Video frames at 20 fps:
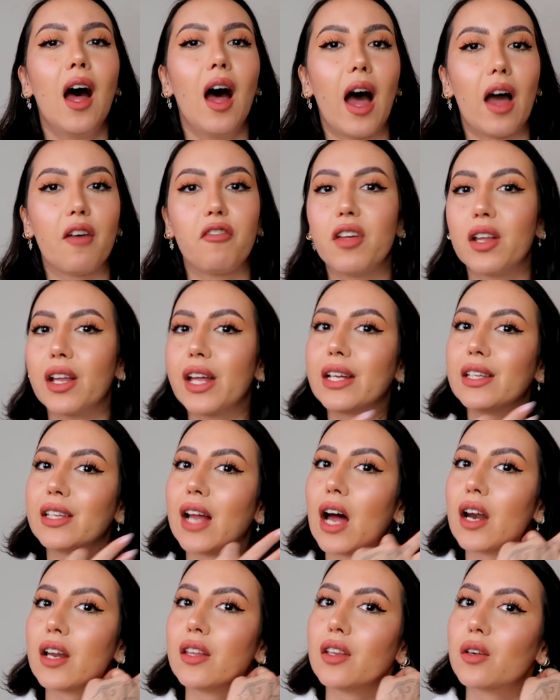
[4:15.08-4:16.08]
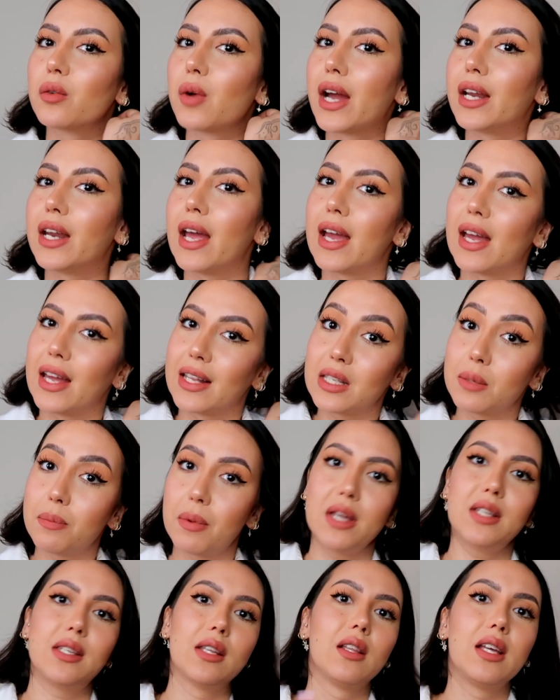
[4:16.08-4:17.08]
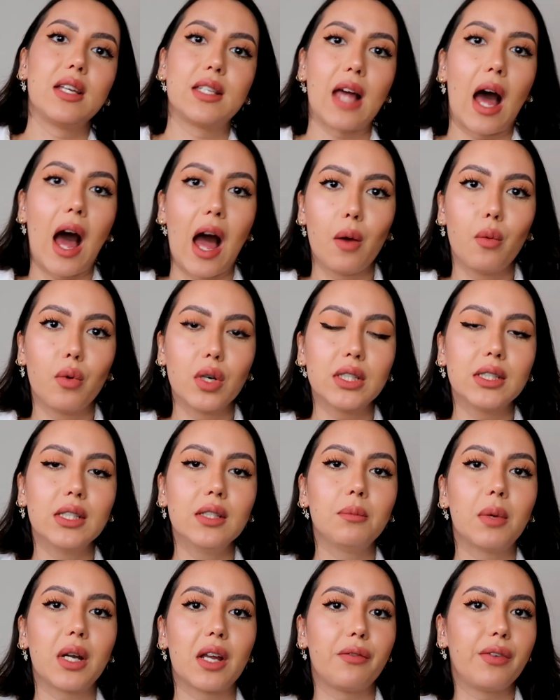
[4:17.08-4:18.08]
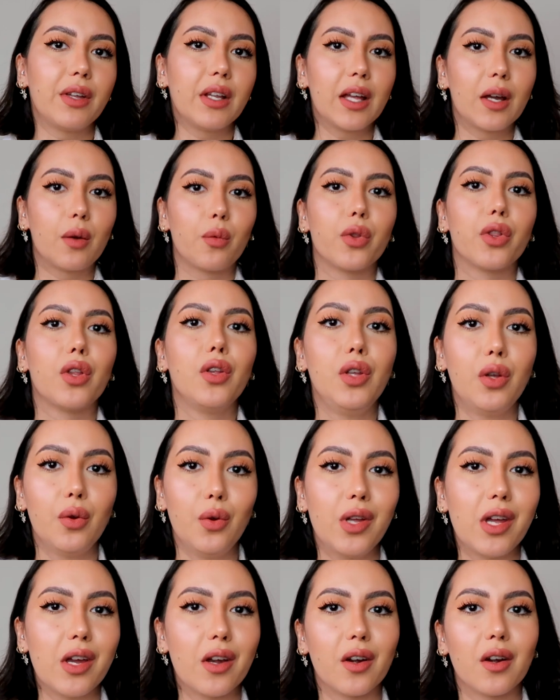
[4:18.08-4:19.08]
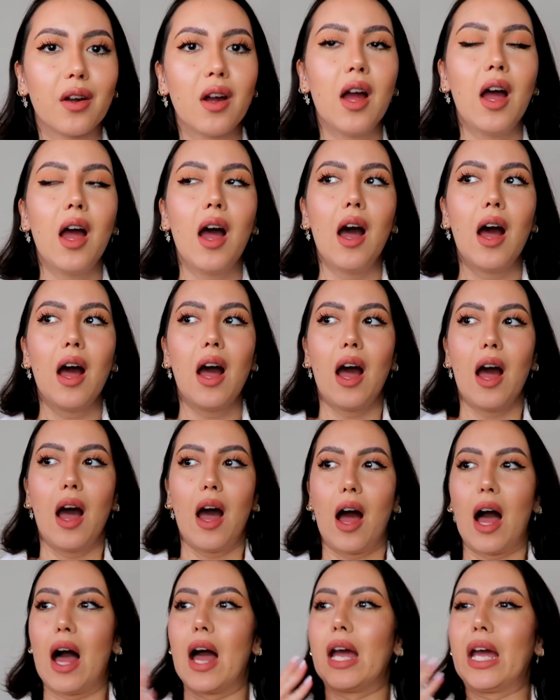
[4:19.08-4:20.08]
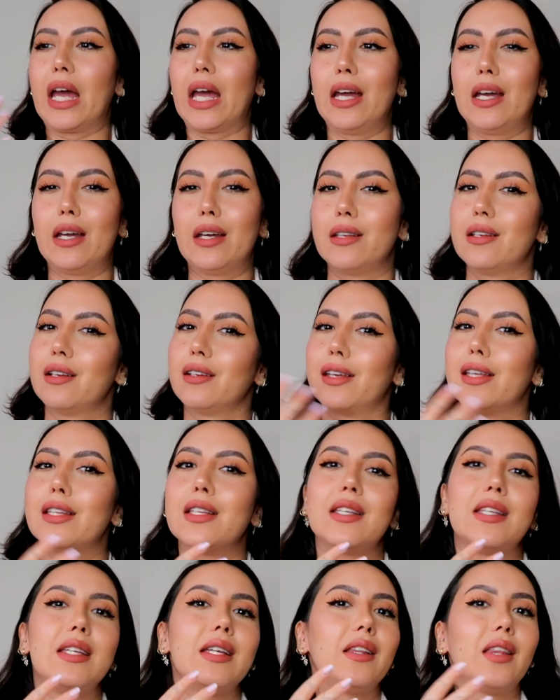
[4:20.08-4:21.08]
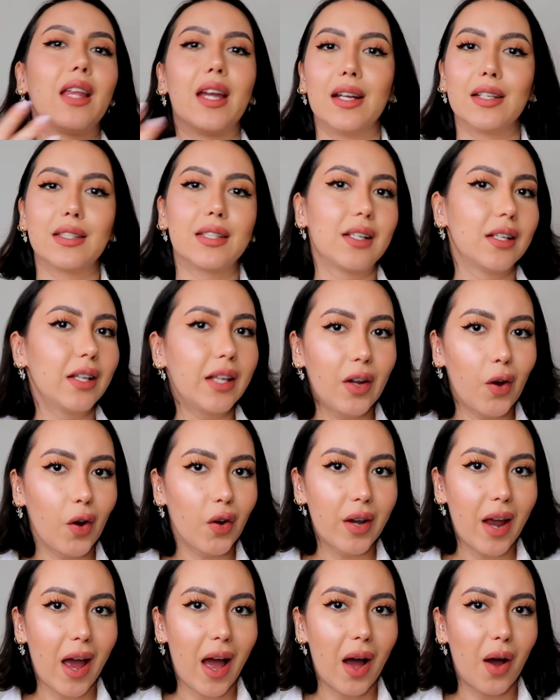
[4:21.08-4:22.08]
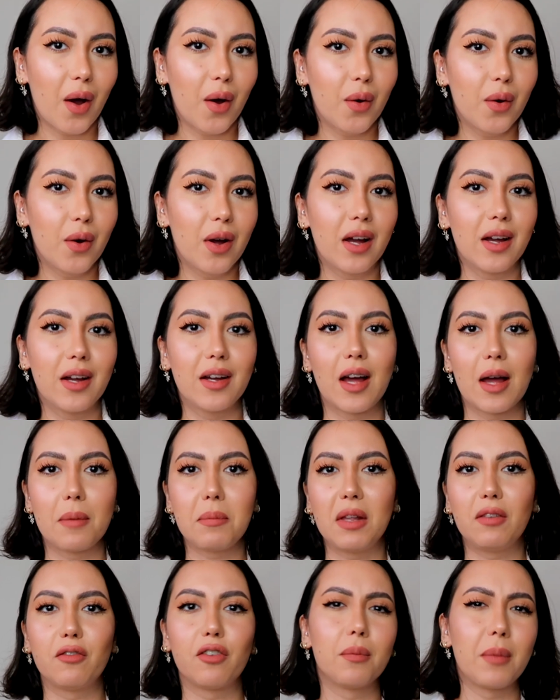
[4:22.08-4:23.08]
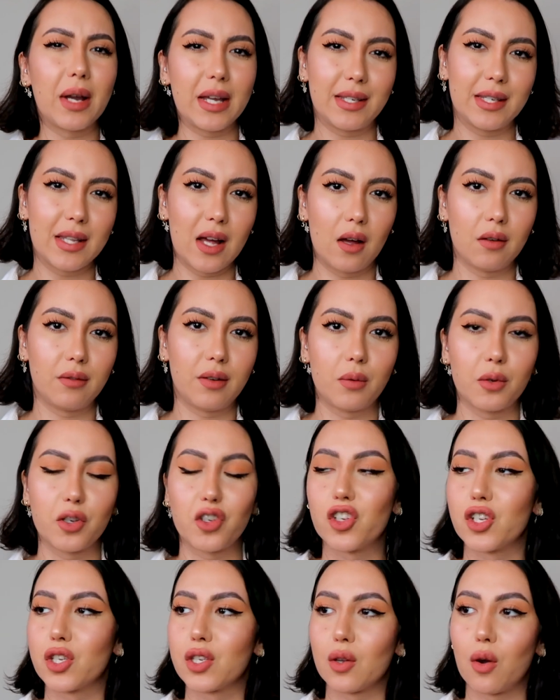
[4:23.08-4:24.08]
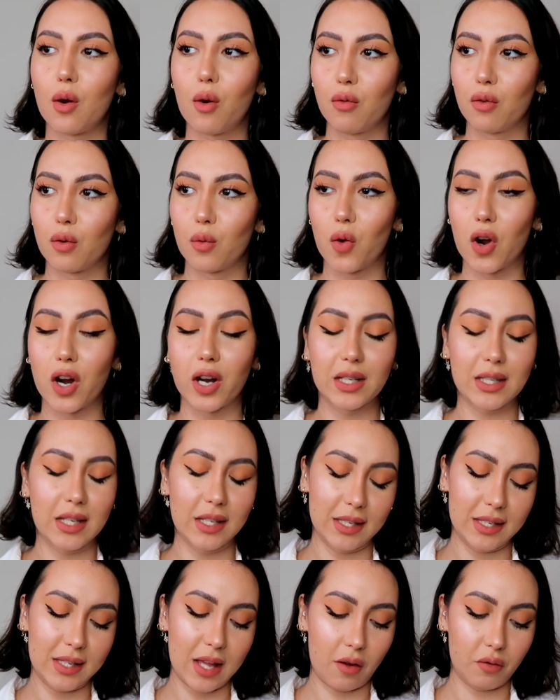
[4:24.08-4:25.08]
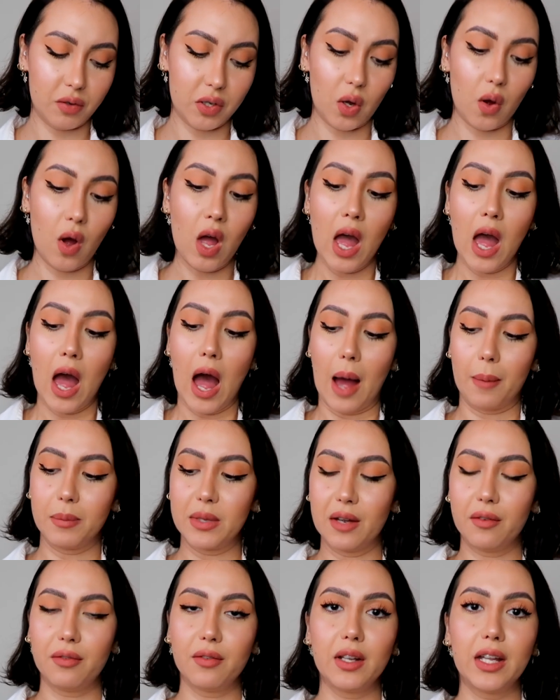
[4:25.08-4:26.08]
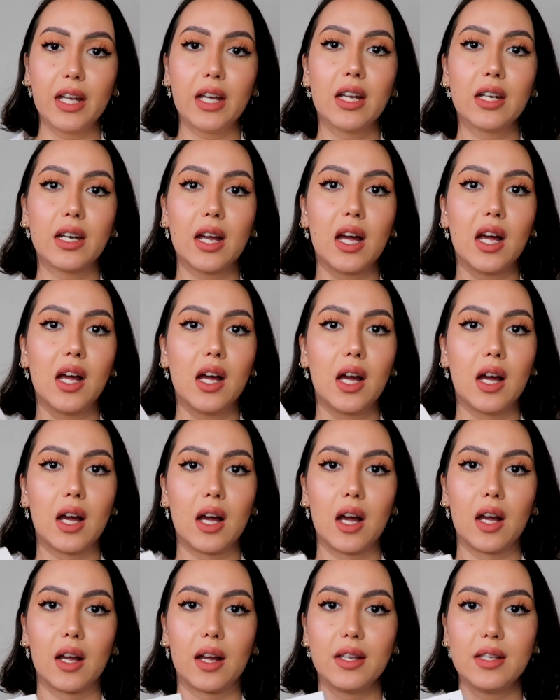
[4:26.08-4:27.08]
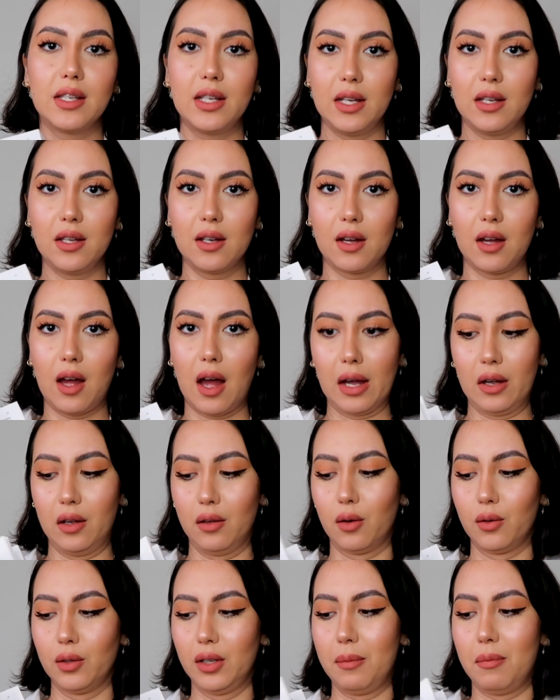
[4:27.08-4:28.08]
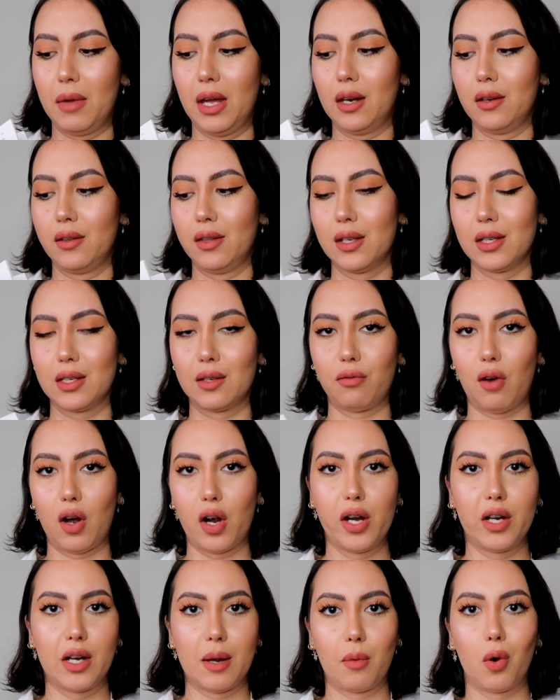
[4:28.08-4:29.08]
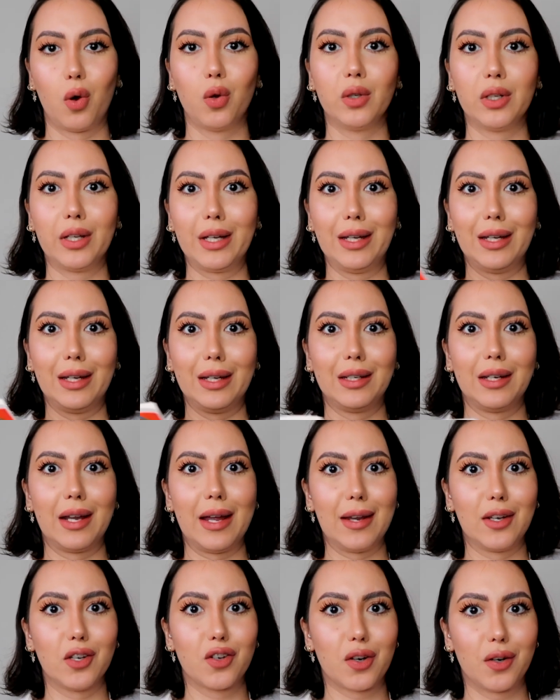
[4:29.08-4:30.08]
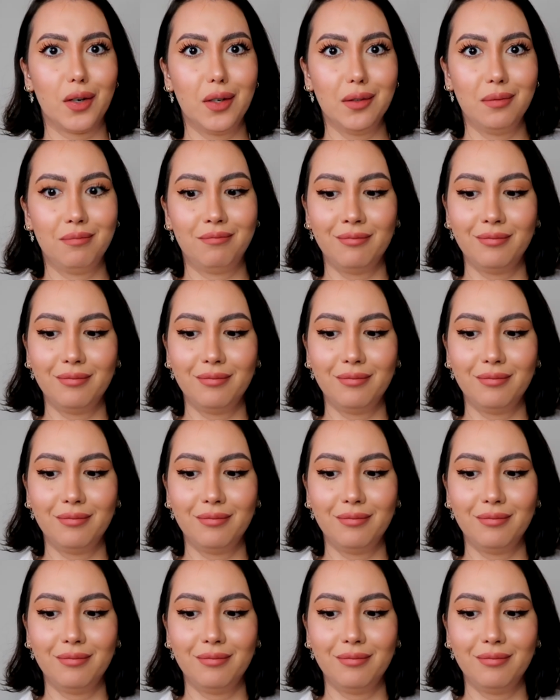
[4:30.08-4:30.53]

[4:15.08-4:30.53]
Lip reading: I feel like, not in the right headspace. At least I wasn't, but I feel like with the new year I can see things clear now. I mean, for myself, I was just overworked and stuff, so I'm definitely gonna continue. I only made it this far and I'm only in intro.